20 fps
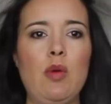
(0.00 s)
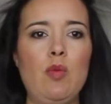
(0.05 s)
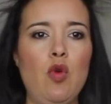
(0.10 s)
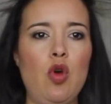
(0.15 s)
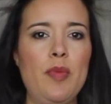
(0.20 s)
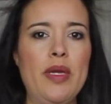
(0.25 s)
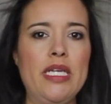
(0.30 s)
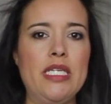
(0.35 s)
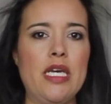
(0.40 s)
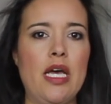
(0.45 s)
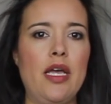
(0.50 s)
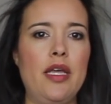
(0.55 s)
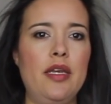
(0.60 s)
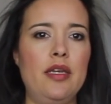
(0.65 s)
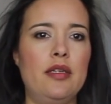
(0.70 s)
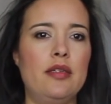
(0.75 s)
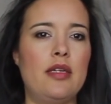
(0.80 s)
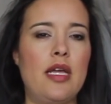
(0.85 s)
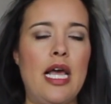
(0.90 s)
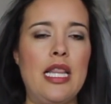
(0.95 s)
one will be
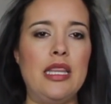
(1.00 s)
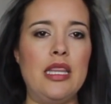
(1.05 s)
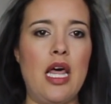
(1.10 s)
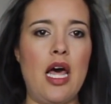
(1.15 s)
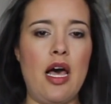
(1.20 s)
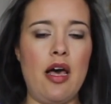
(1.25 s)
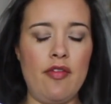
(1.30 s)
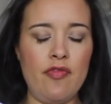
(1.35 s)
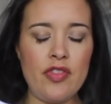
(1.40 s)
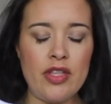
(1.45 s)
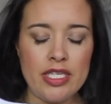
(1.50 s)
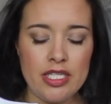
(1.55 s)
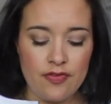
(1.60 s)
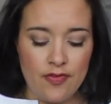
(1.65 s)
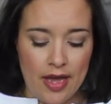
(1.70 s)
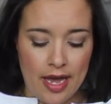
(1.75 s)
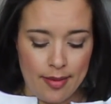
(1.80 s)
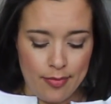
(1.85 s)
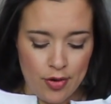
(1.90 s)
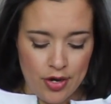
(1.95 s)
done. I love this
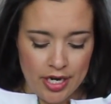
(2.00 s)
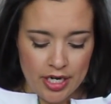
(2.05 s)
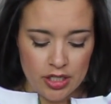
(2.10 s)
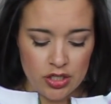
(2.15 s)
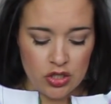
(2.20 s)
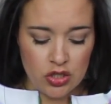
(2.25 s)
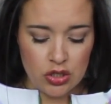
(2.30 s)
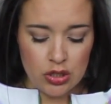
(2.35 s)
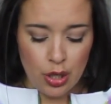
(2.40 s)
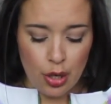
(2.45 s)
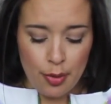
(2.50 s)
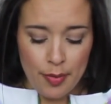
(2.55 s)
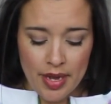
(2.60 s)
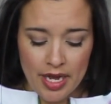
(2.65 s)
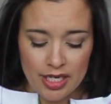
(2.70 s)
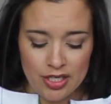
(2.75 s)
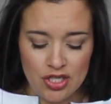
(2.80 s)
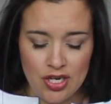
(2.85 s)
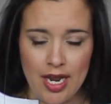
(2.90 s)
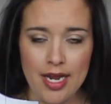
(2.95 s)
fabric so
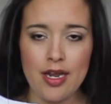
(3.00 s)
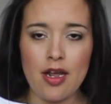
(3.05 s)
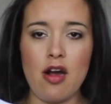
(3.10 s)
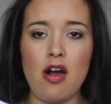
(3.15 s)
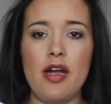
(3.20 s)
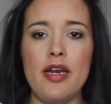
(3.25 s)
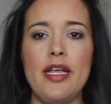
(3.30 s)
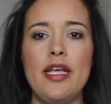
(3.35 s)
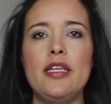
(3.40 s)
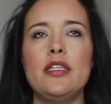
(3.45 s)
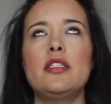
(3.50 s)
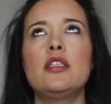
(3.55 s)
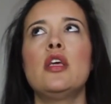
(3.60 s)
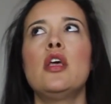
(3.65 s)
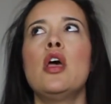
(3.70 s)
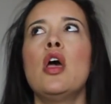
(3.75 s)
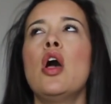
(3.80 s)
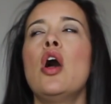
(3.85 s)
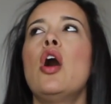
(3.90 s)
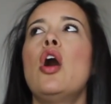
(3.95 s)
much. I got it
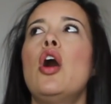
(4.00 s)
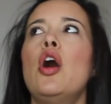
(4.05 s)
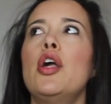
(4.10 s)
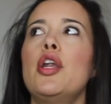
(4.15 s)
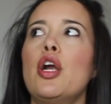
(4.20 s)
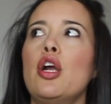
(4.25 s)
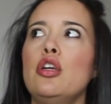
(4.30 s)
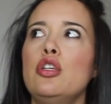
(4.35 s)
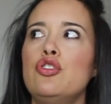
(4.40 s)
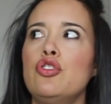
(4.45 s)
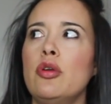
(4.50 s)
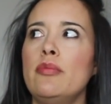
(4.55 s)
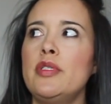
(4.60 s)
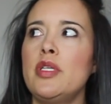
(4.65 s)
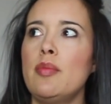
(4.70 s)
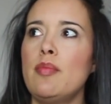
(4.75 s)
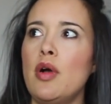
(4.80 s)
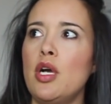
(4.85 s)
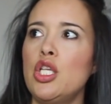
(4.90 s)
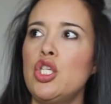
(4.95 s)
on our trip
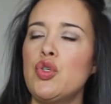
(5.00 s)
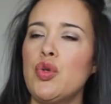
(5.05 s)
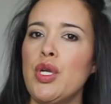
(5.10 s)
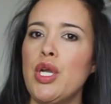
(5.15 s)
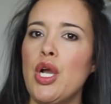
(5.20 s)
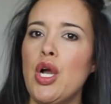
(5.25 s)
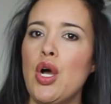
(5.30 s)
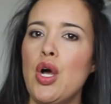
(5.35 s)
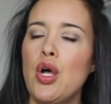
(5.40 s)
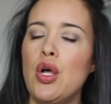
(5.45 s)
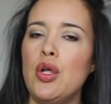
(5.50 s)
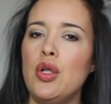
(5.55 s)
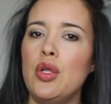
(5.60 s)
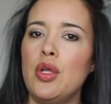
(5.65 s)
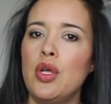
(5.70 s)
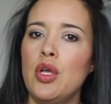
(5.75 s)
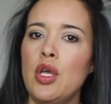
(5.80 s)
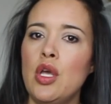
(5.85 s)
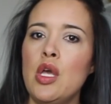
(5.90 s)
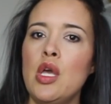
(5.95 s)
to
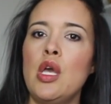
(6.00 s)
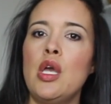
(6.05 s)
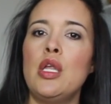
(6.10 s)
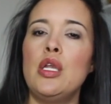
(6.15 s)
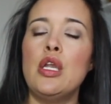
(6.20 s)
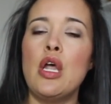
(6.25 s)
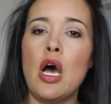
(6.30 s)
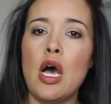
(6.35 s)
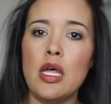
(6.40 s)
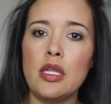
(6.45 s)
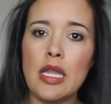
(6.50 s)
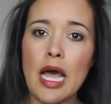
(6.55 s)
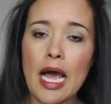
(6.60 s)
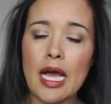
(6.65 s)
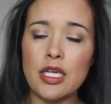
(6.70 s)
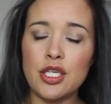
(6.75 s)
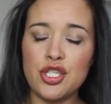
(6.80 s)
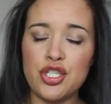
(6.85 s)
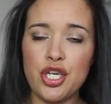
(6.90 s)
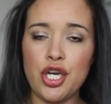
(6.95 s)
Montreal, not
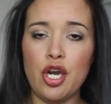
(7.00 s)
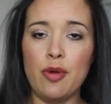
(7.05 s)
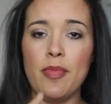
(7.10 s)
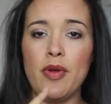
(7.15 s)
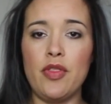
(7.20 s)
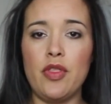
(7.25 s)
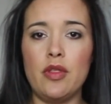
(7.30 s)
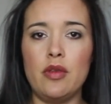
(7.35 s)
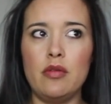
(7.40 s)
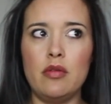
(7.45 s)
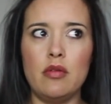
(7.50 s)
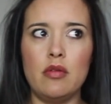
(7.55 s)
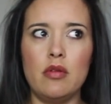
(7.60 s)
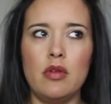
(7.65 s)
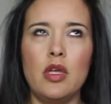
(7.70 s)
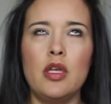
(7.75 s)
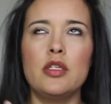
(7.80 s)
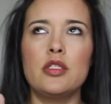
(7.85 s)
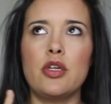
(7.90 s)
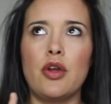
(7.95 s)
last year, but
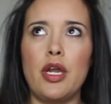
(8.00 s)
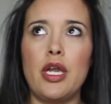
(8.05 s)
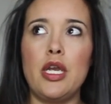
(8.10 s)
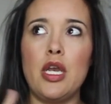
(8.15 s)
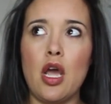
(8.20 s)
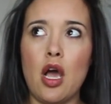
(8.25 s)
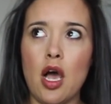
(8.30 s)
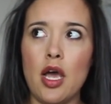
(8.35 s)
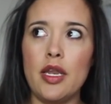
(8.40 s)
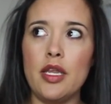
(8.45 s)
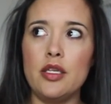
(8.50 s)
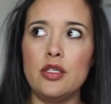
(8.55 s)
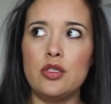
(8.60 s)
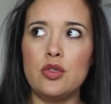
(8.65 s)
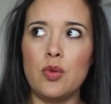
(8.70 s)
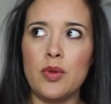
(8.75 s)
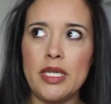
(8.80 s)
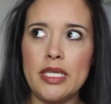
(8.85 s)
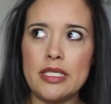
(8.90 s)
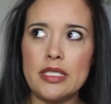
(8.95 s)
sorry, not in
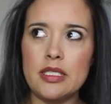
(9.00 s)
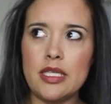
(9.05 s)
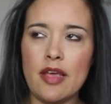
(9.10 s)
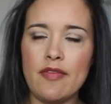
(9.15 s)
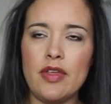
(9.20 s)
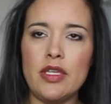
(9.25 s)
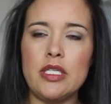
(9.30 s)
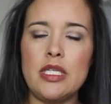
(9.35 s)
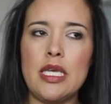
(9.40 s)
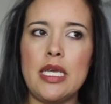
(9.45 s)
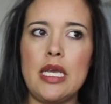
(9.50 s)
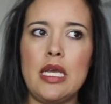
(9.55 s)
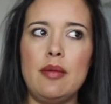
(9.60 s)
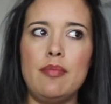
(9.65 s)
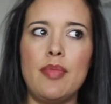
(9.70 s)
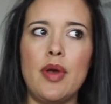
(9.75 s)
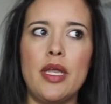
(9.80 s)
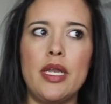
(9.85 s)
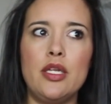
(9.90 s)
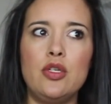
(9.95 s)

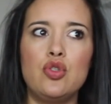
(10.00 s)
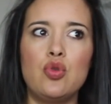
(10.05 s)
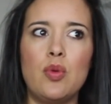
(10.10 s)
2017, but in